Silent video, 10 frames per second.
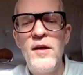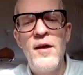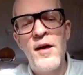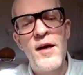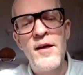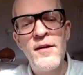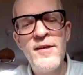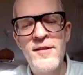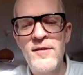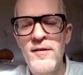and
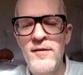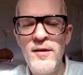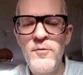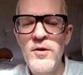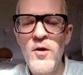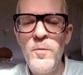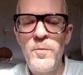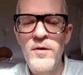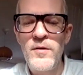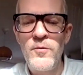this is the thing when
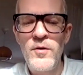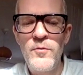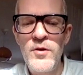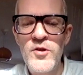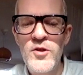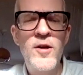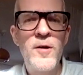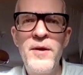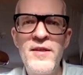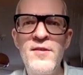you start a
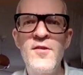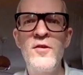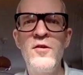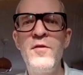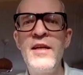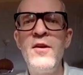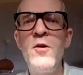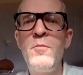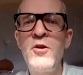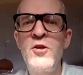business, you don't really
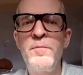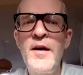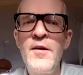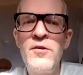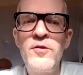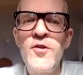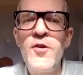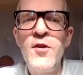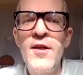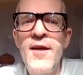know much about it. You
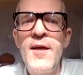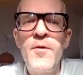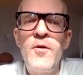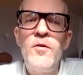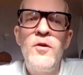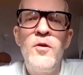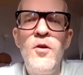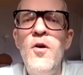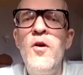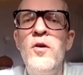certainly you
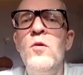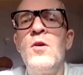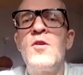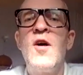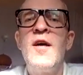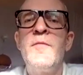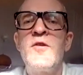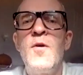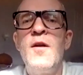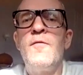learn all the time
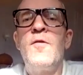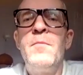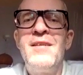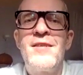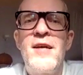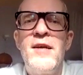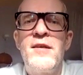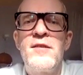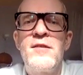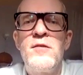as well from
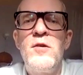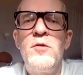mistakes. Don't you?